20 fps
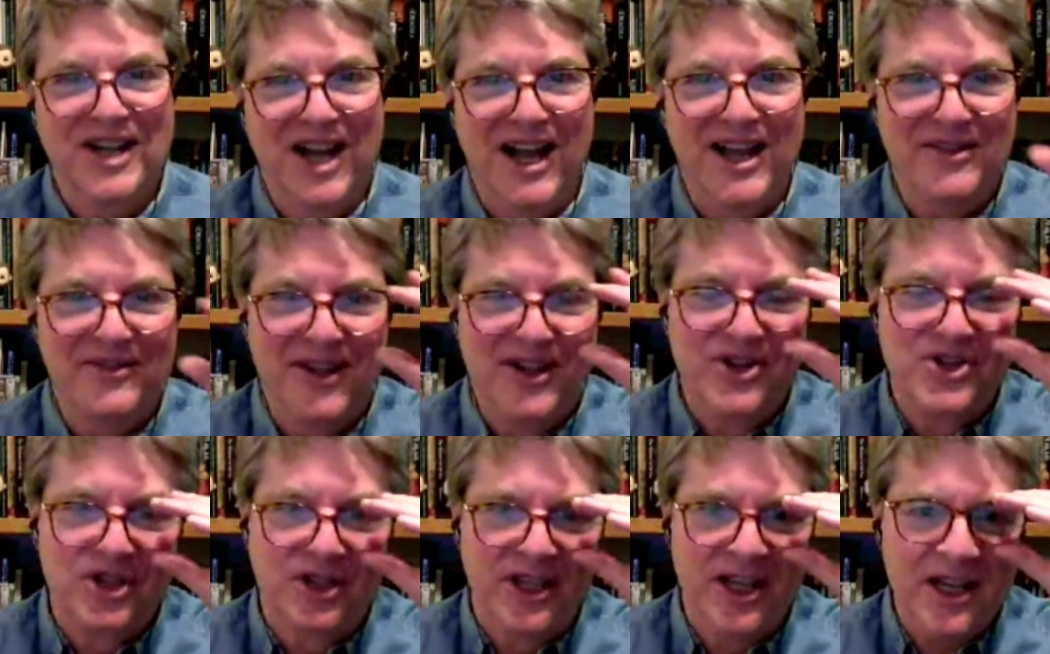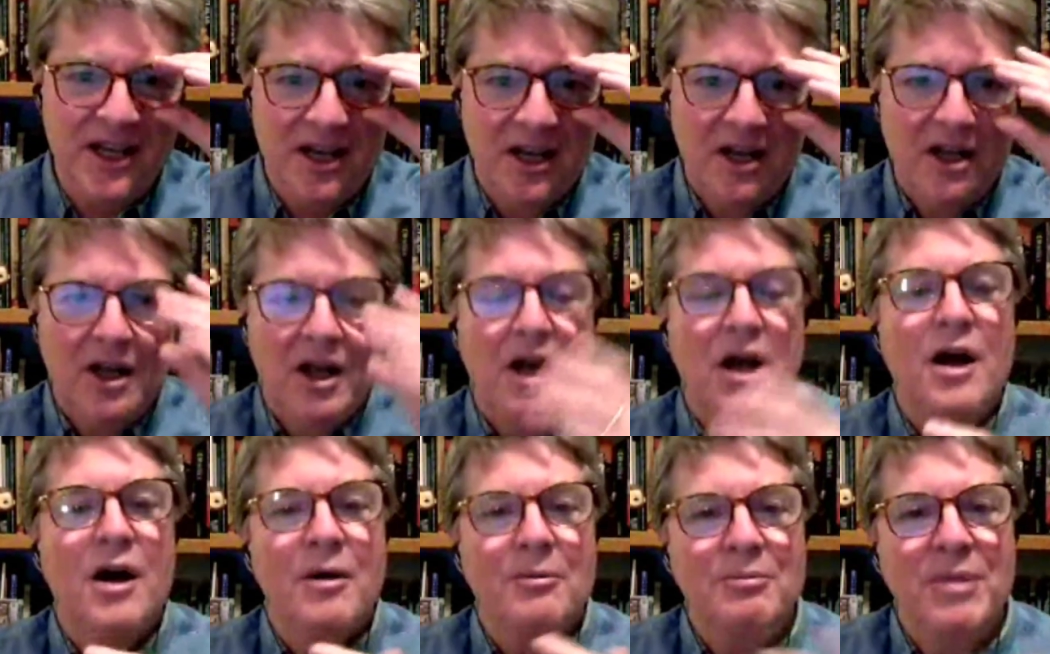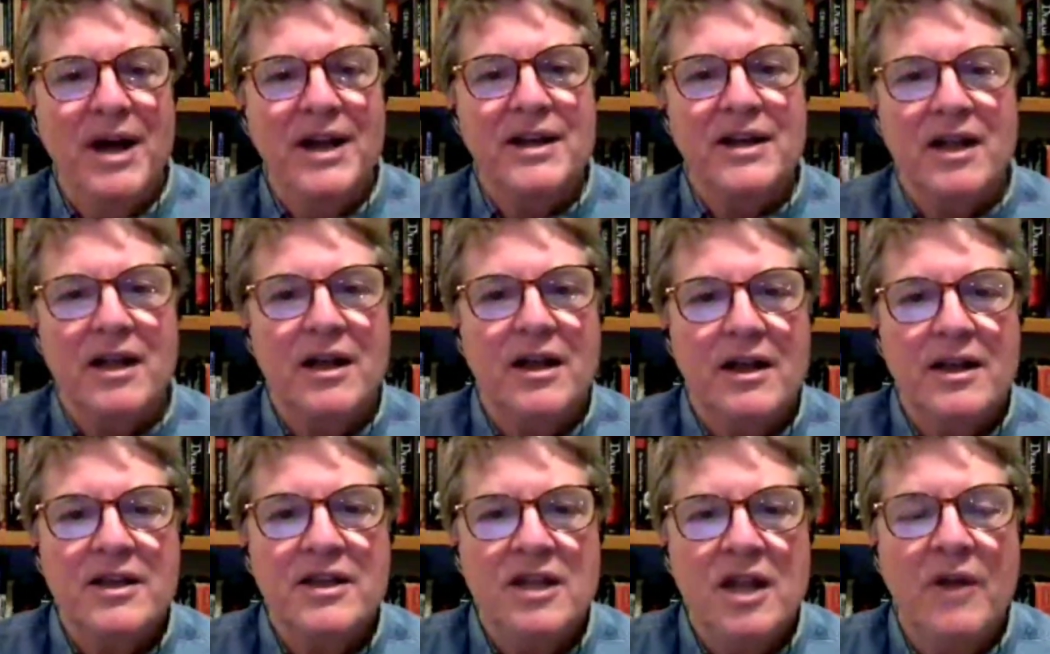die eventually. But
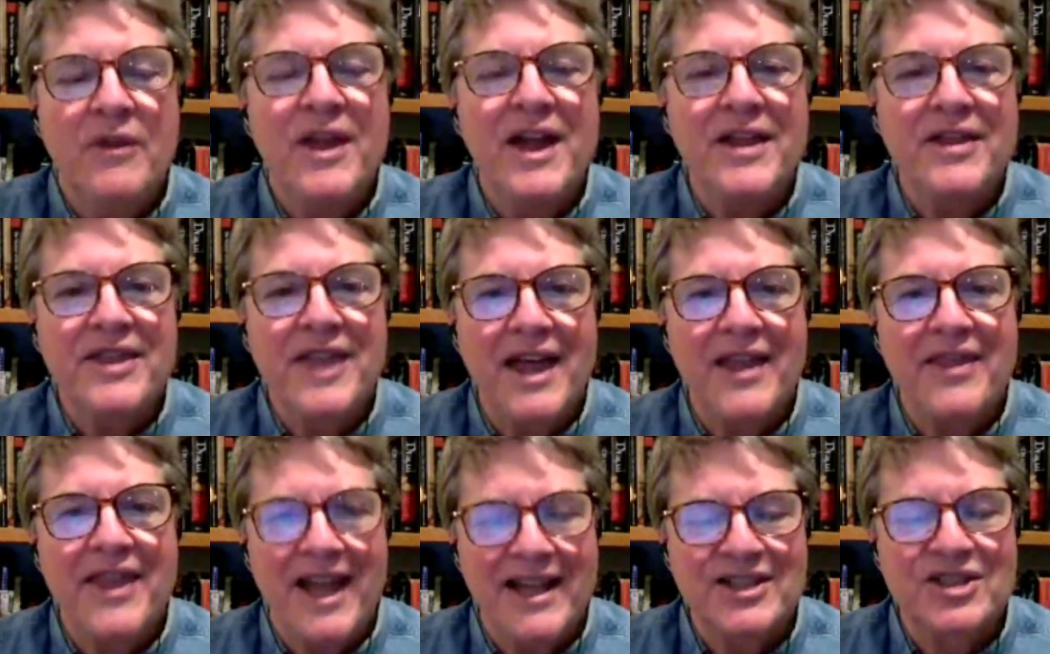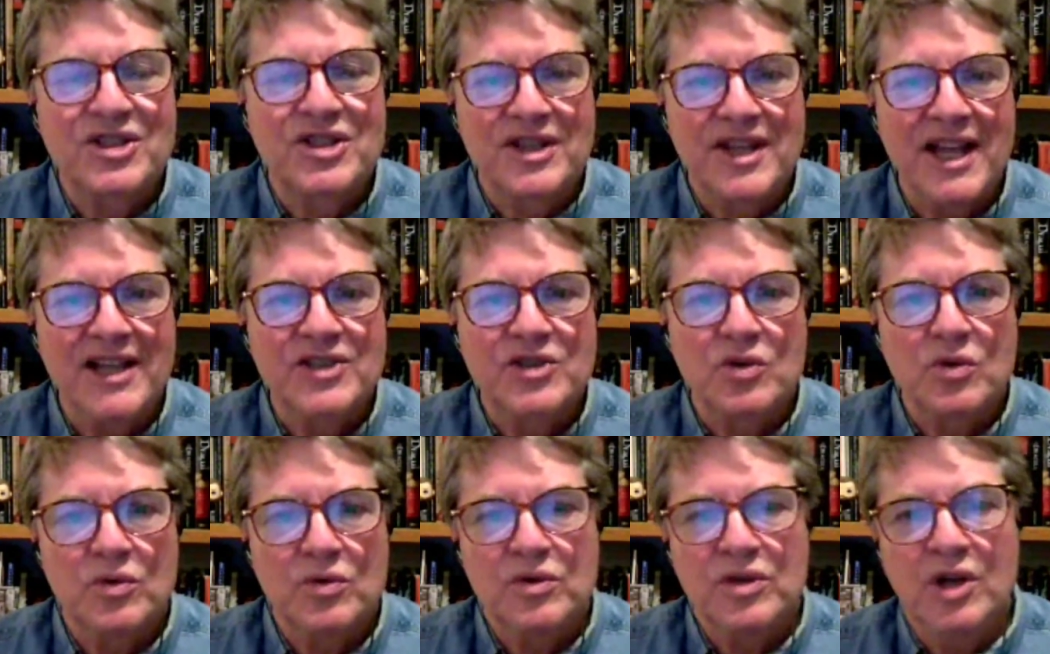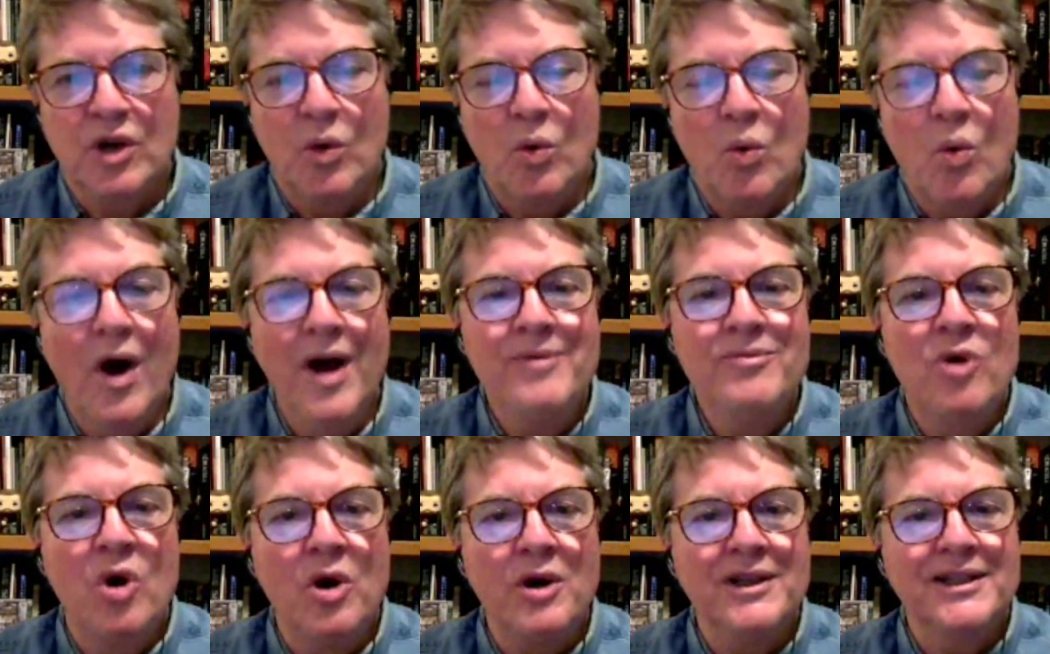you know that that that's that's one
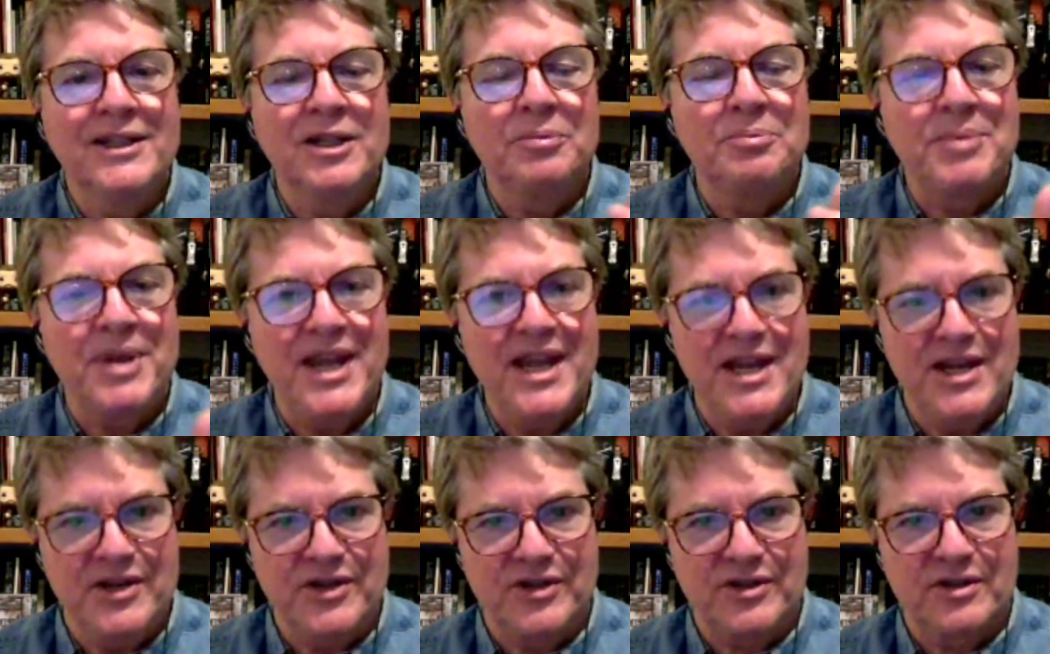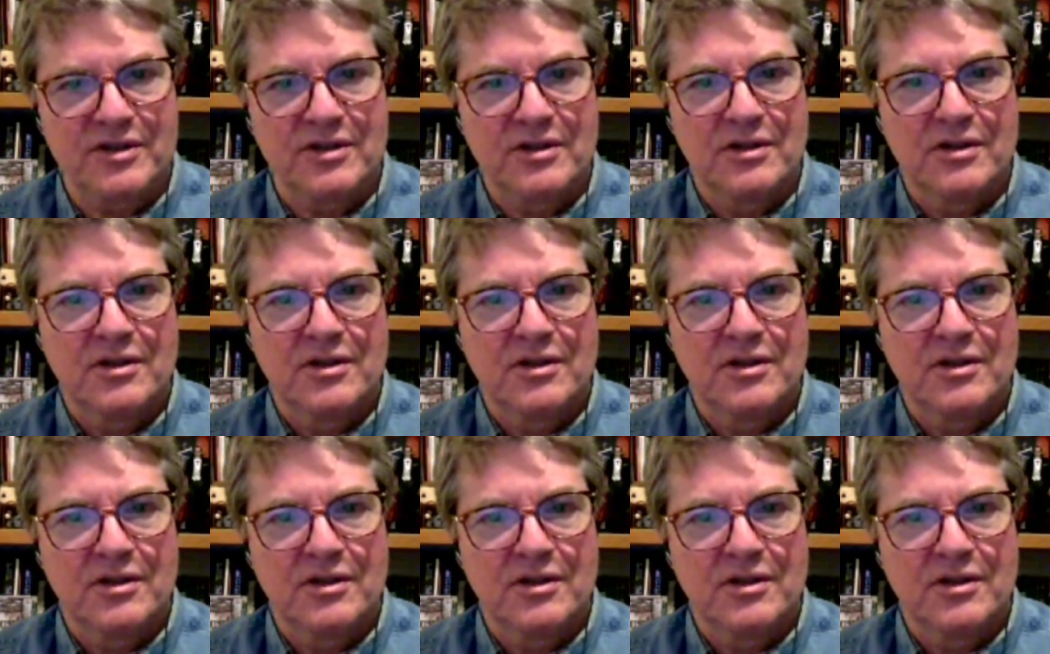more little piece.